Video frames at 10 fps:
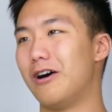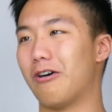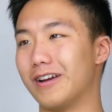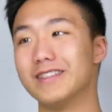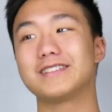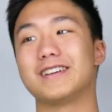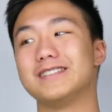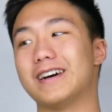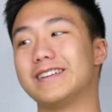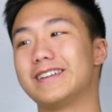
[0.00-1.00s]
or in this
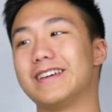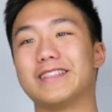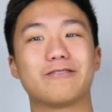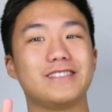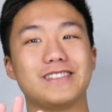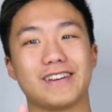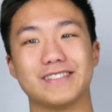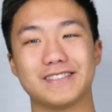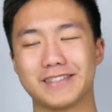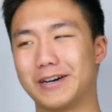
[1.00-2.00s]
case I did it in 3
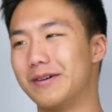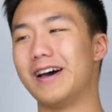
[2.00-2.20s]
seconds, so